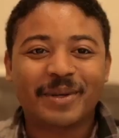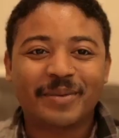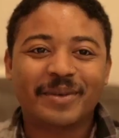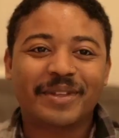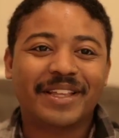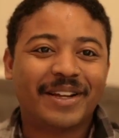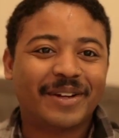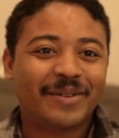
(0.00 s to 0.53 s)
People
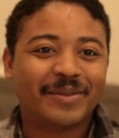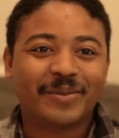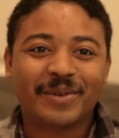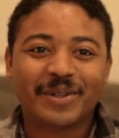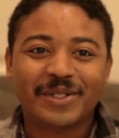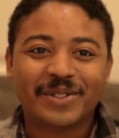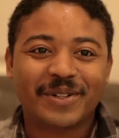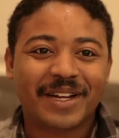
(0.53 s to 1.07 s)
that are,
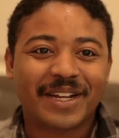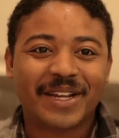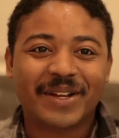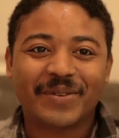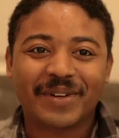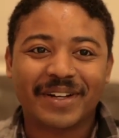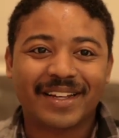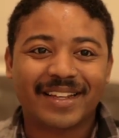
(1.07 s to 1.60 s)
we're
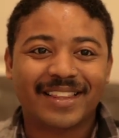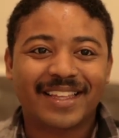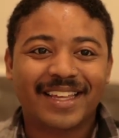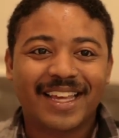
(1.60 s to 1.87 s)
striking with,